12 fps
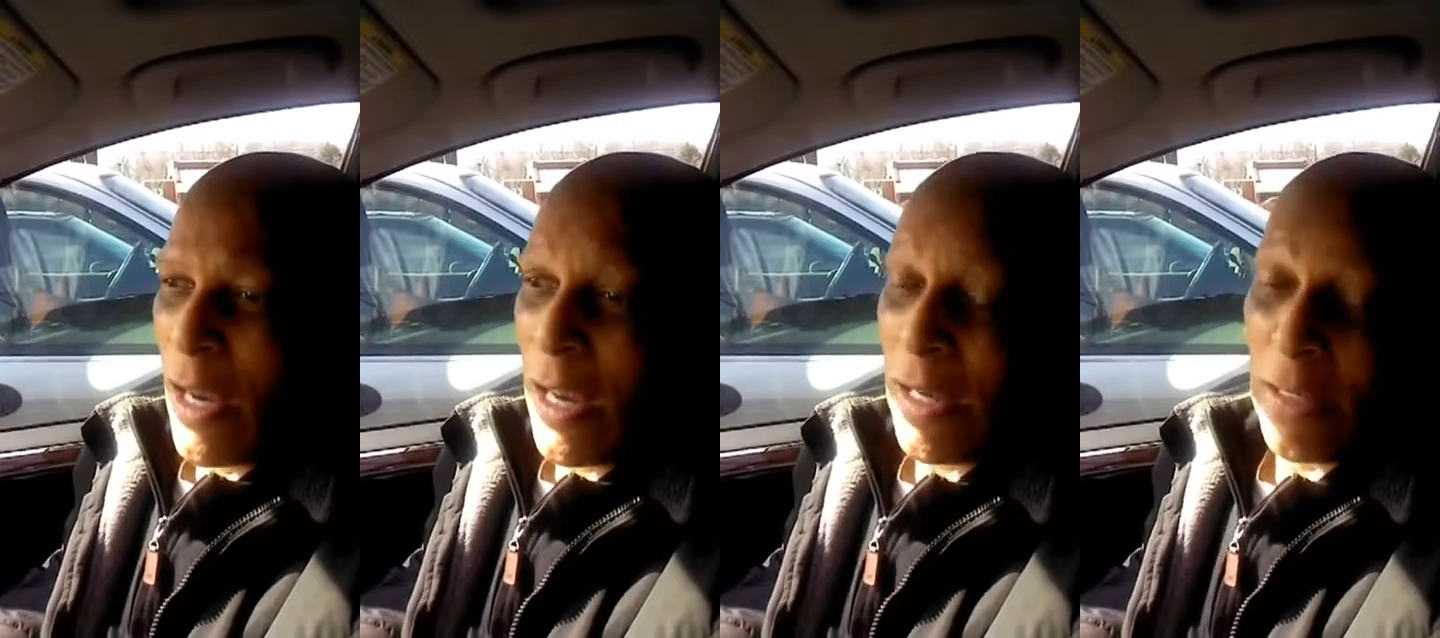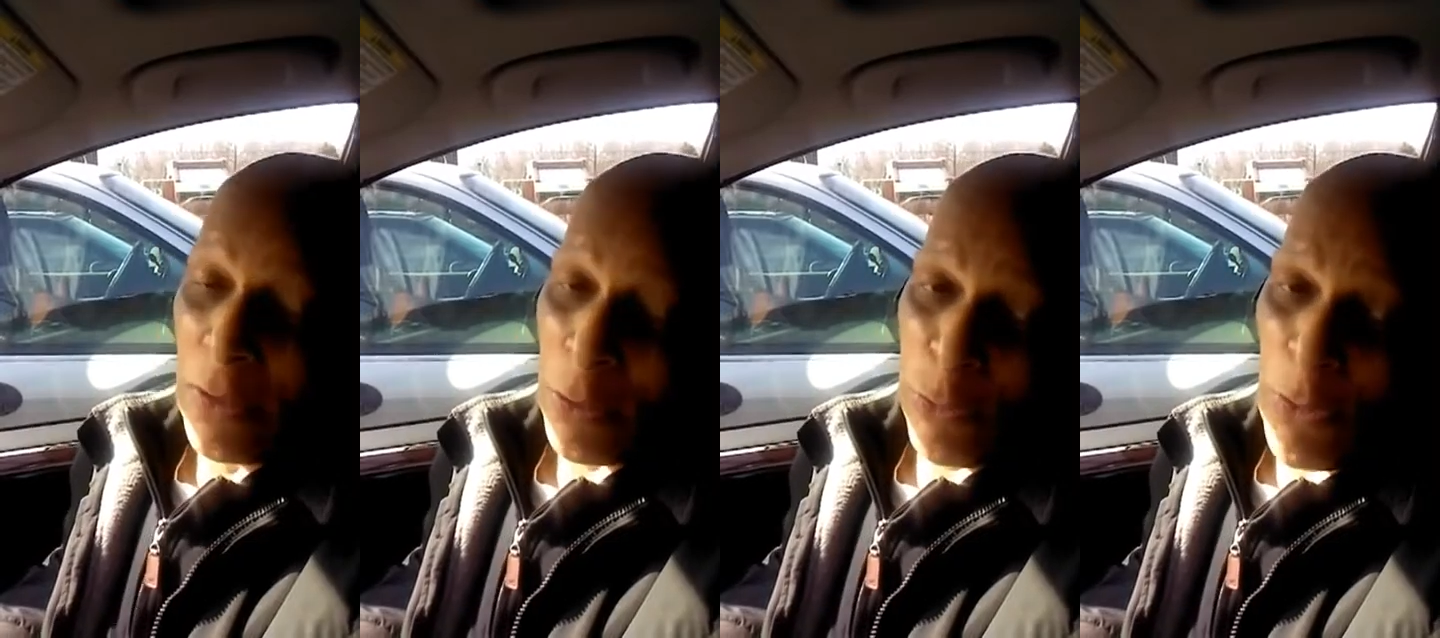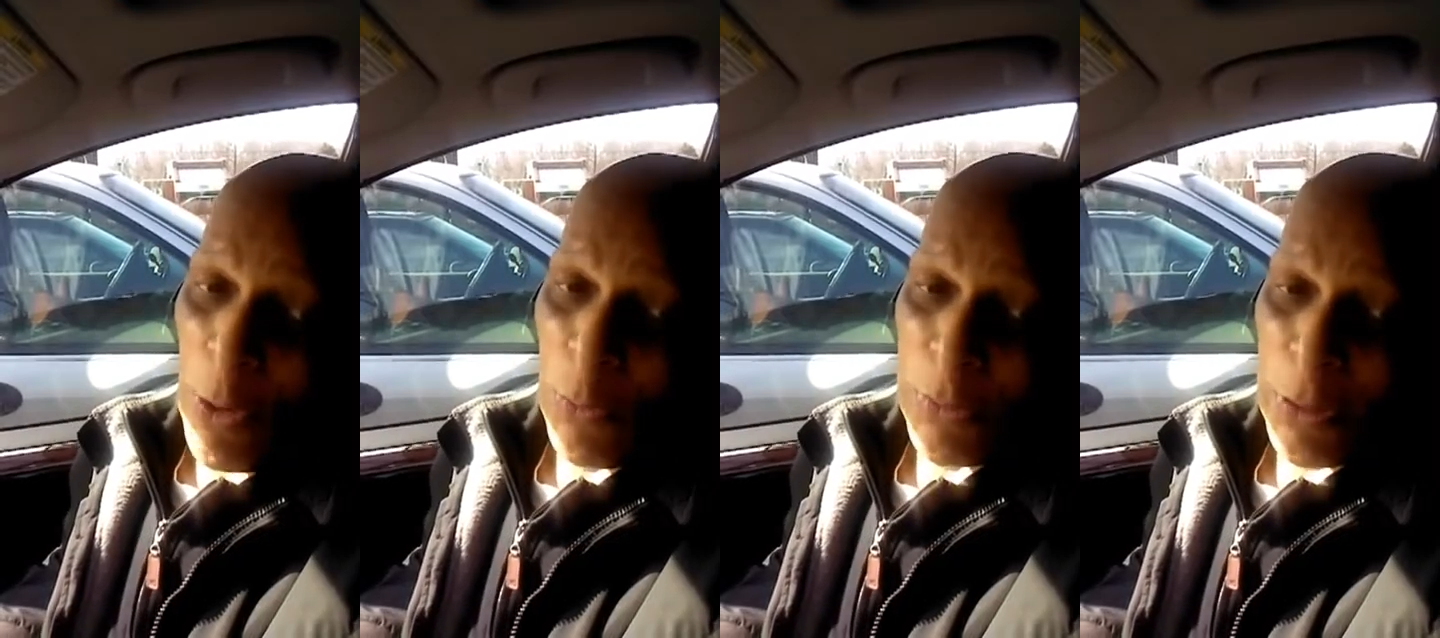and look
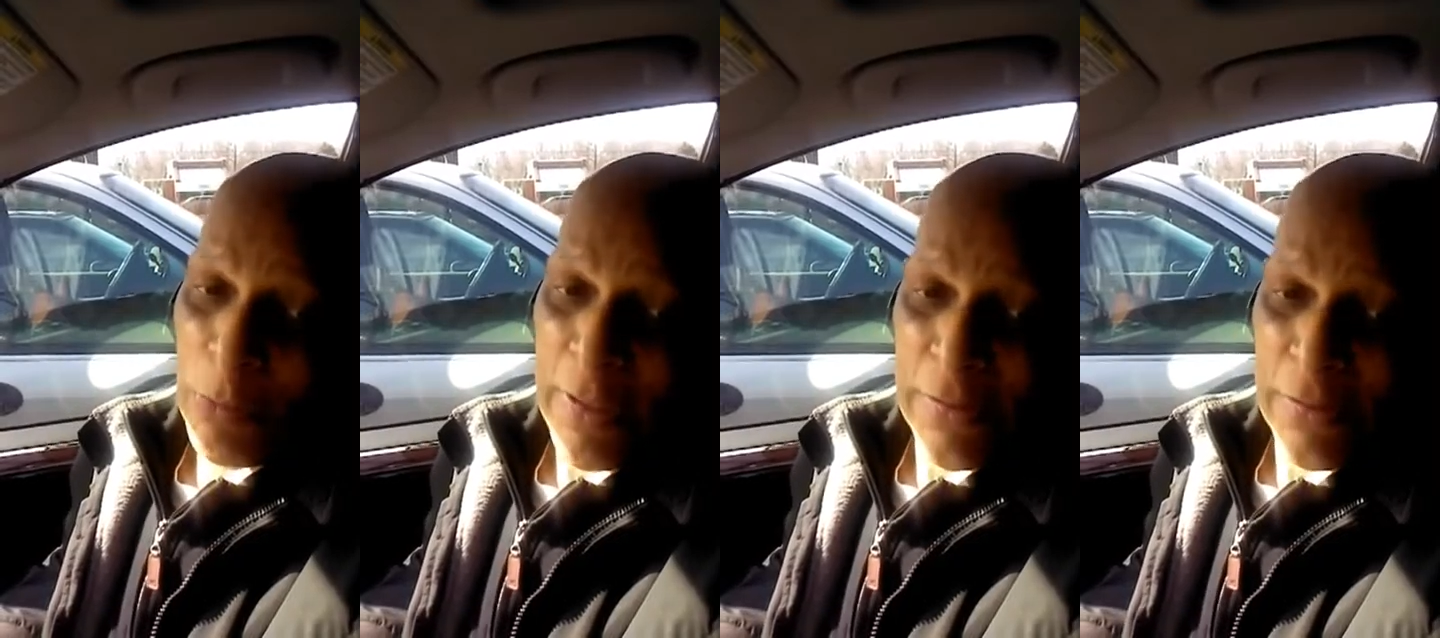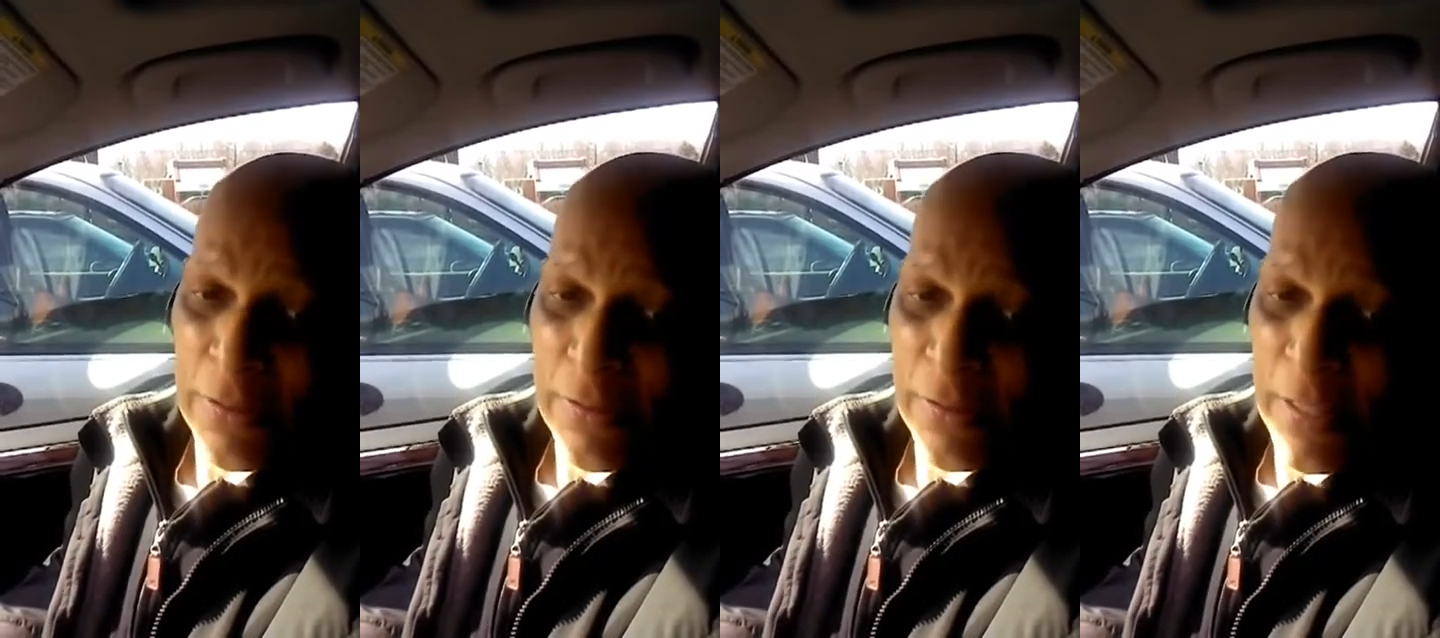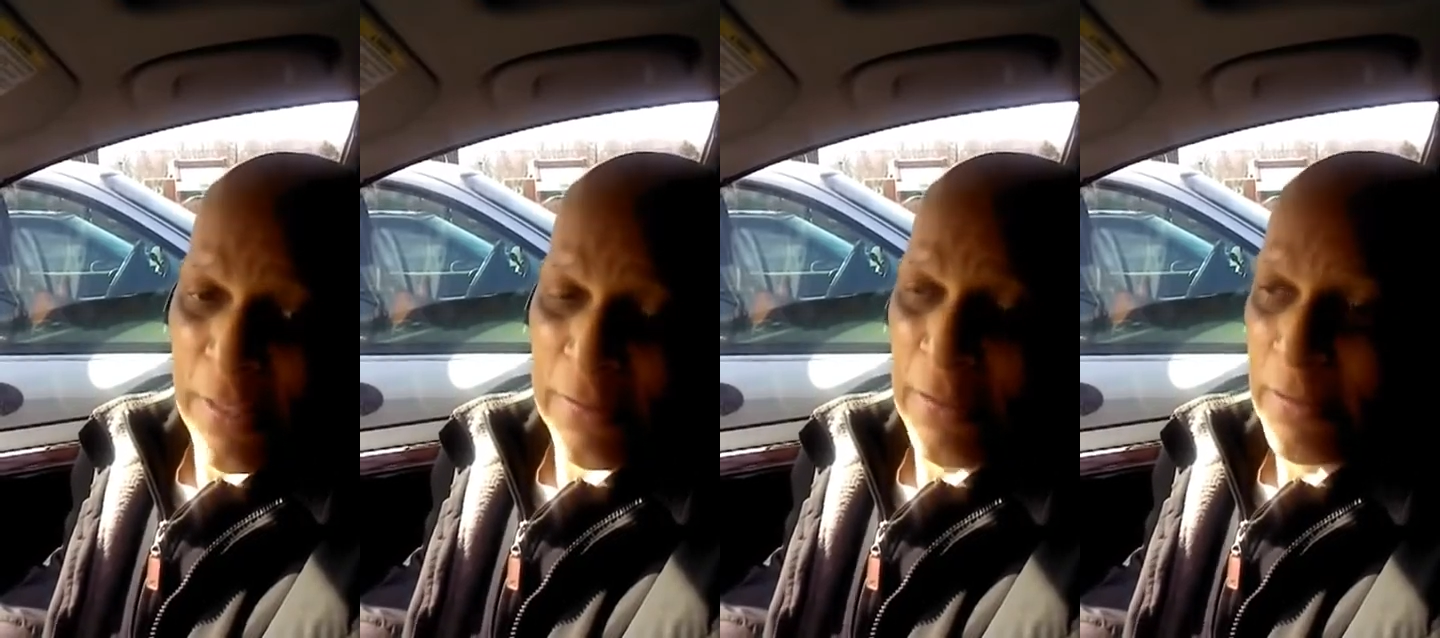forward to great
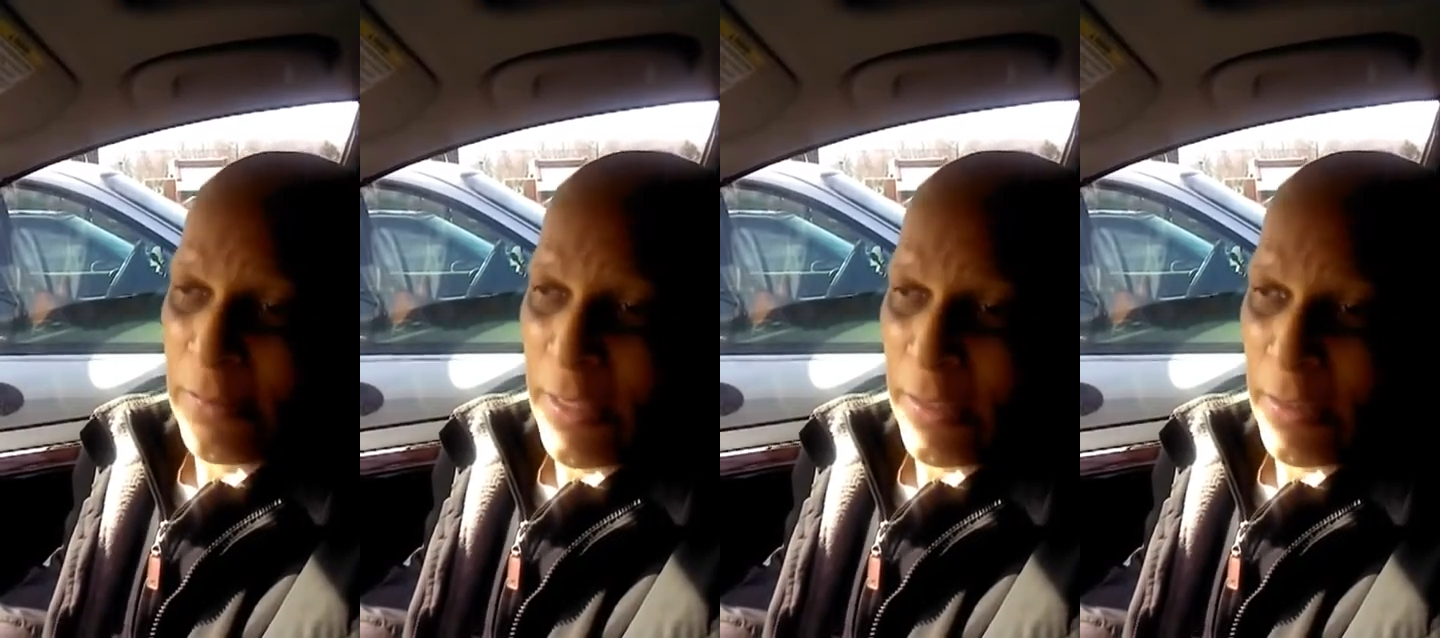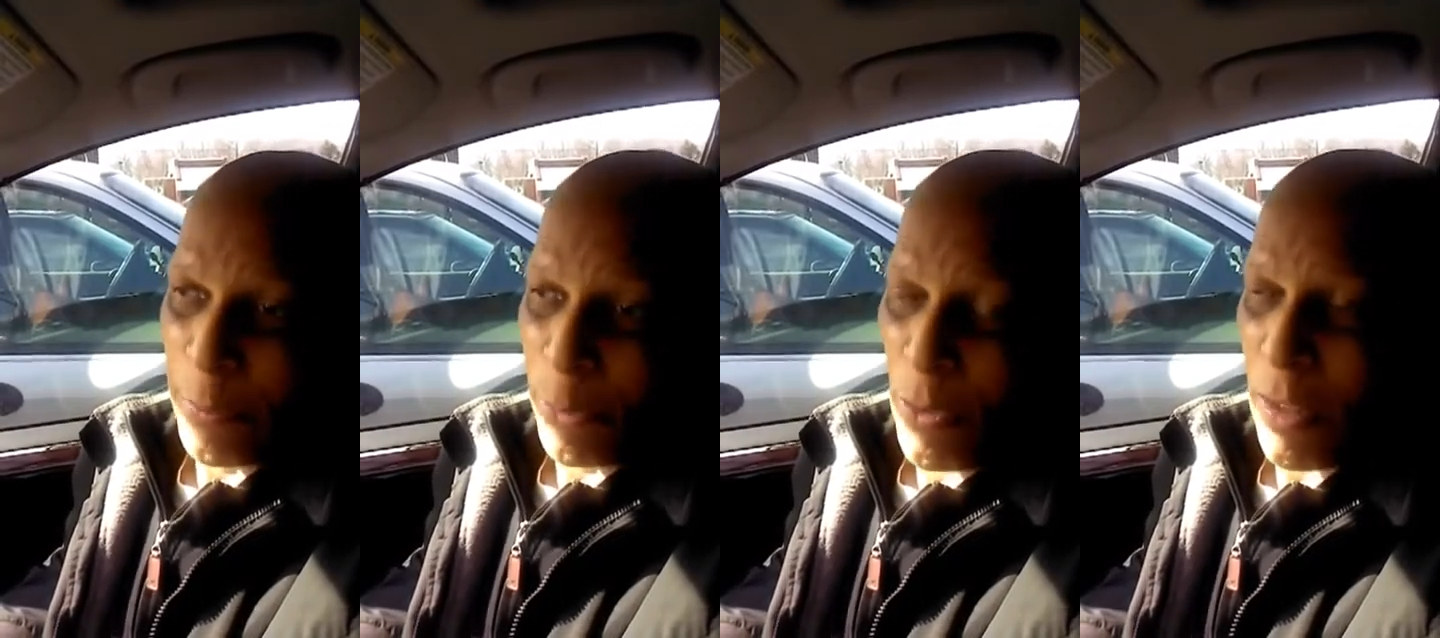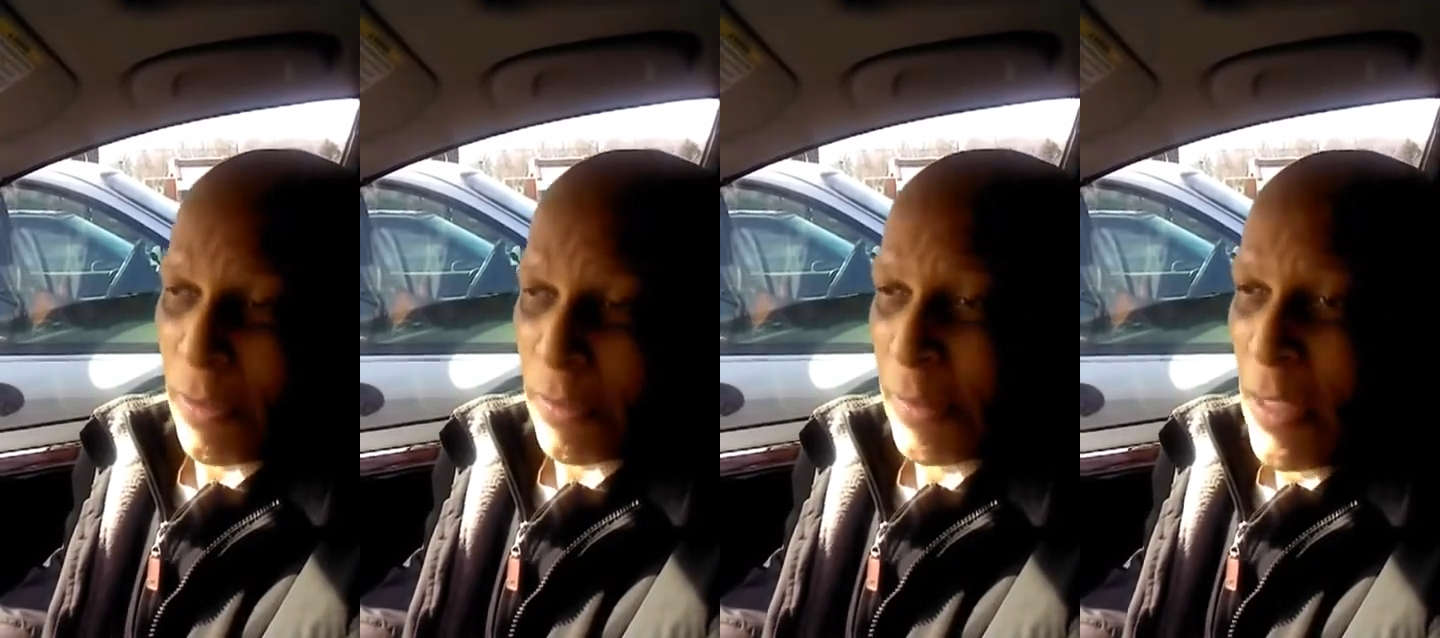success in taking the
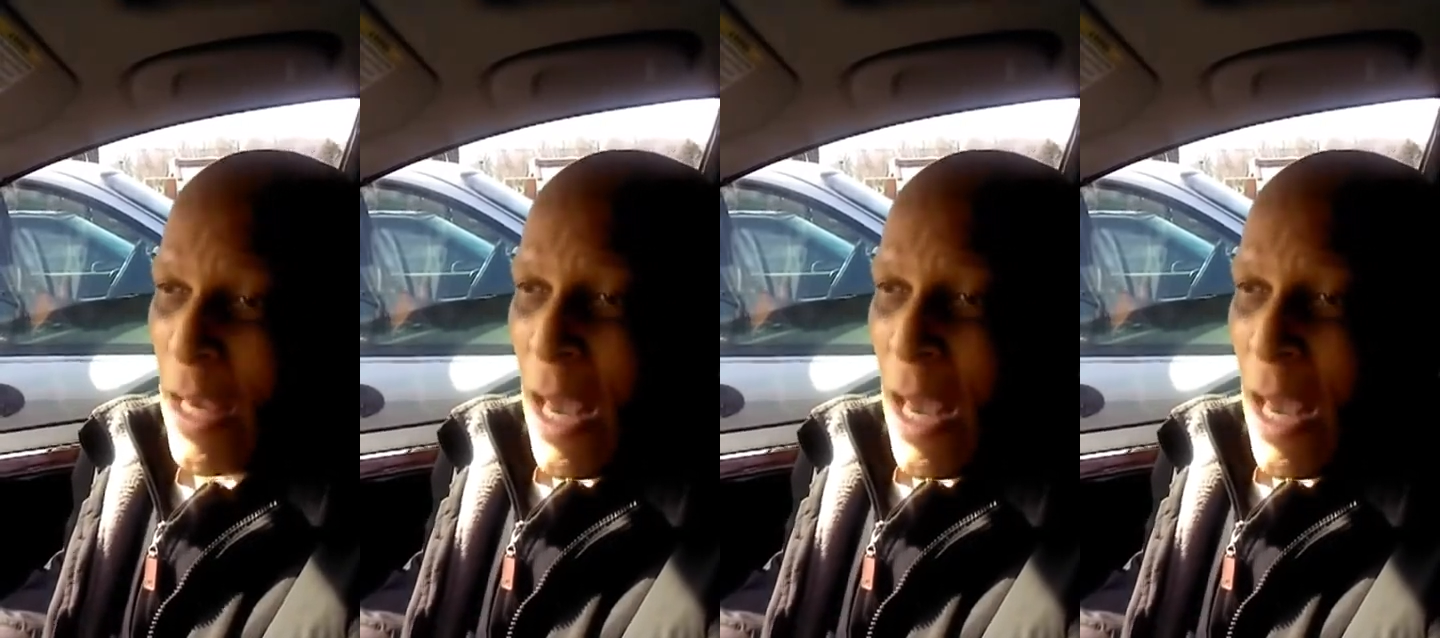products.